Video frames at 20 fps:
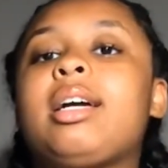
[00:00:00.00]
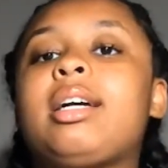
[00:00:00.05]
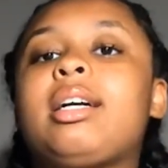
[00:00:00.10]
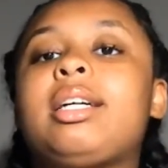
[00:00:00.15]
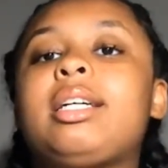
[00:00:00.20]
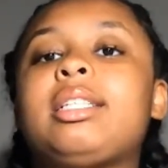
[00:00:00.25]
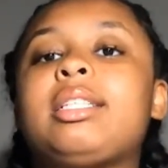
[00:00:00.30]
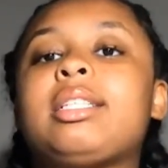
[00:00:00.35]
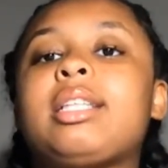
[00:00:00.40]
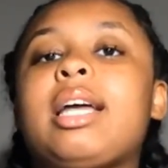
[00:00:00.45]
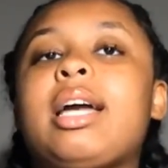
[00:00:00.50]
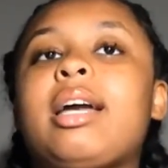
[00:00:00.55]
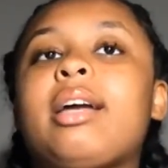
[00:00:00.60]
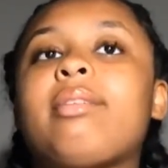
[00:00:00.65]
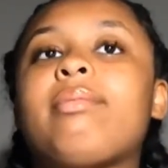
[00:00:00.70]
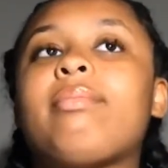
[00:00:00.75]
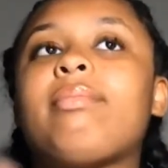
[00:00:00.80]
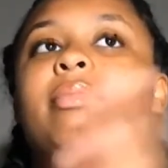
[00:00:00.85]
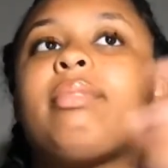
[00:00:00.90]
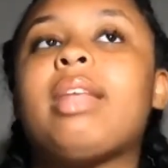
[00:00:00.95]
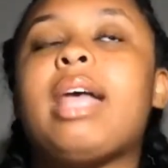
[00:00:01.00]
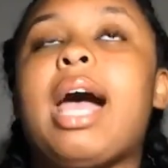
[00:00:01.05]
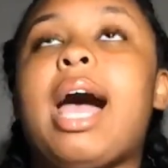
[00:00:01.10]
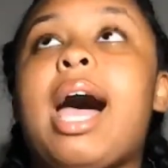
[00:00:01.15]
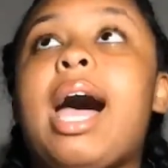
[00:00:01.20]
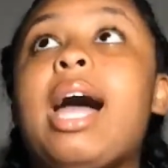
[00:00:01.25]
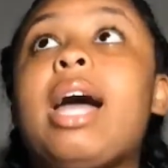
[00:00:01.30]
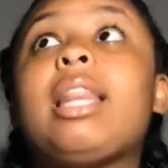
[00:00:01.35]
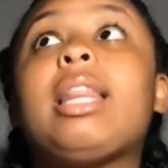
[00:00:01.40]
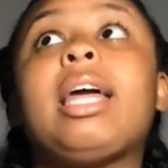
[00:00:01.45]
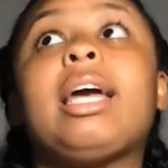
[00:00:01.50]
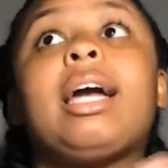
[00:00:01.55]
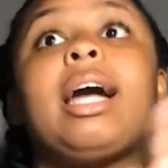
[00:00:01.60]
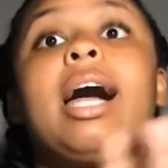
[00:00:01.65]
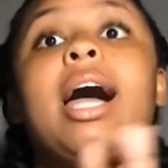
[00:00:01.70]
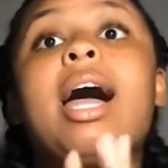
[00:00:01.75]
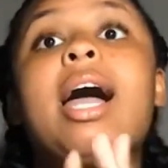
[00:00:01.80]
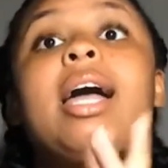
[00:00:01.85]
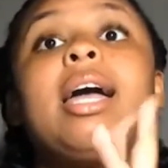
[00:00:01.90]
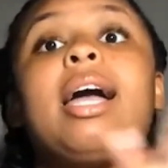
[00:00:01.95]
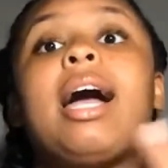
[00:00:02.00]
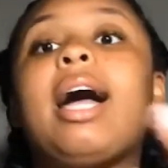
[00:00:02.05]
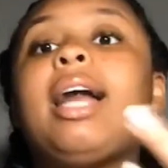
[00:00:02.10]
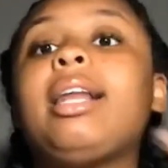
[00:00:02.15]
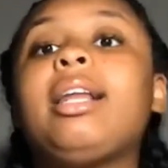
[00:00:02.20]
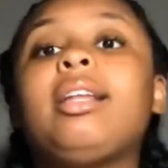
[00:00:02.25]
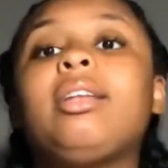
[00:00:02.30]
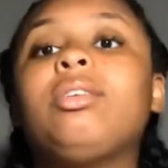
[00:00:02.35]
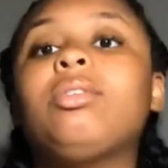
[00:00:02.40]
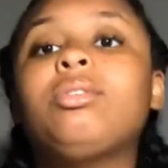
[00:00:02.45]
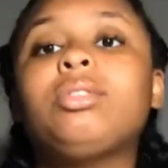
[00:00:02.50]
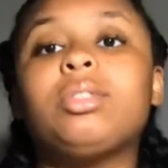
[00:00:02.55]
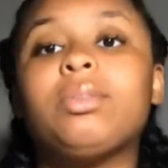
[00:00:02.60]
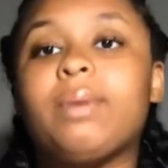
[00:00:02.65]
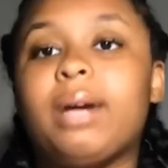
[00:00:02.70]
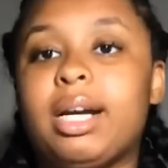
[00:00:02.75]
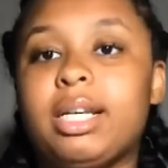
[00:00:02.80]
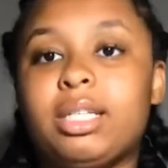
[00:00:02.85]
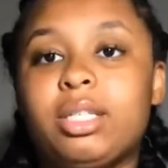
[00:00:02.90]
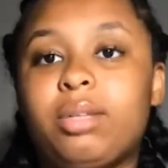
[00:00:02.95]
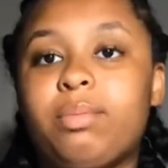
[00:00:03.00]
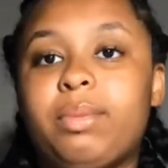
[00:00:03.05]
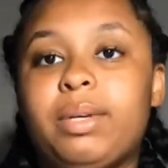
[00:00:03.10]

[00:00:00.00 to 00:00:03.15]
because like I didn't use it wisely,